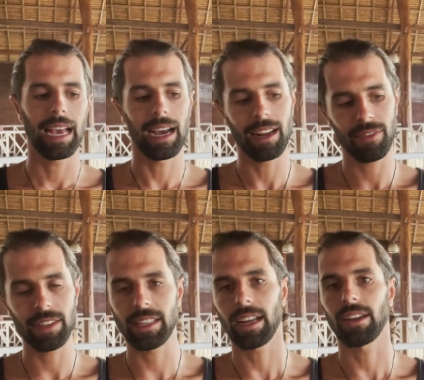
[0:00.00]
And if
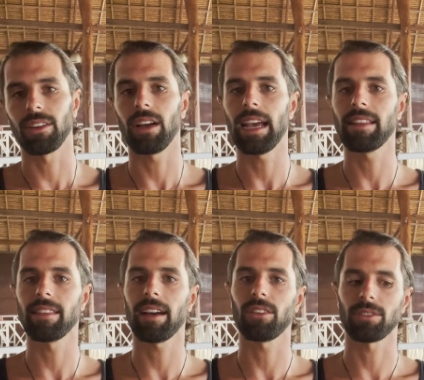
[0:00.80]
it's like a 8,
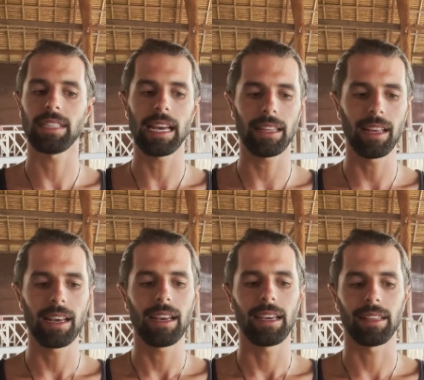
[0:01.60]
9, or 10,
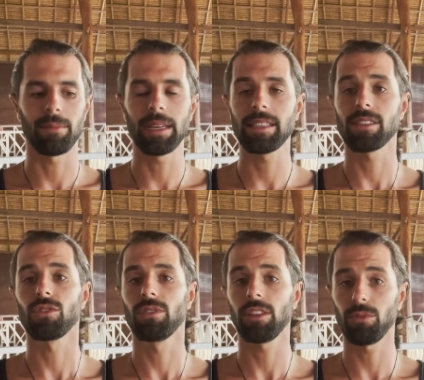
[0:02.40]
it means
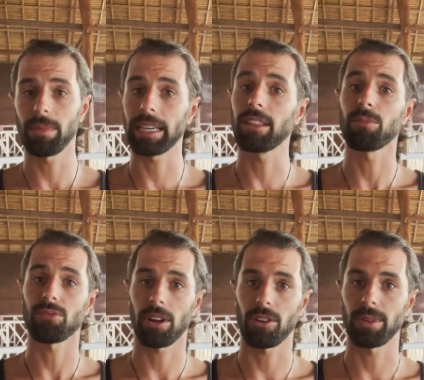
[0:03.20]
you need to make it a
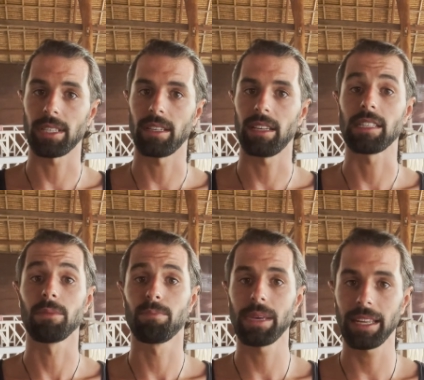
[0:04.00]
priority. It's a
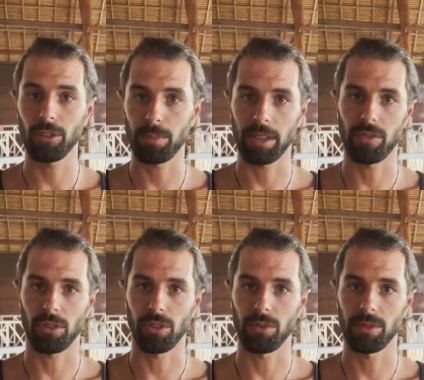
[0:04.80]
big topic for
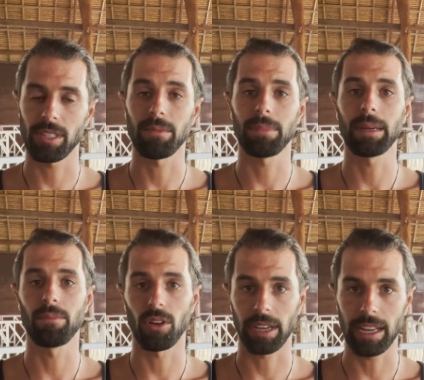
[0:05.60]
you. It's a big
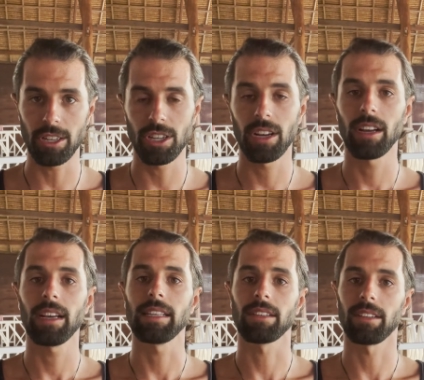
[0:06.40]
blockage.
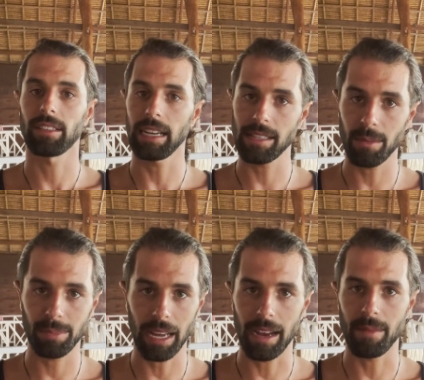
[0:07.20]
It's gonna take some
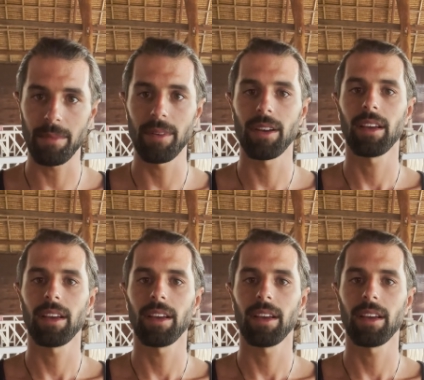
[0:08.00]
time,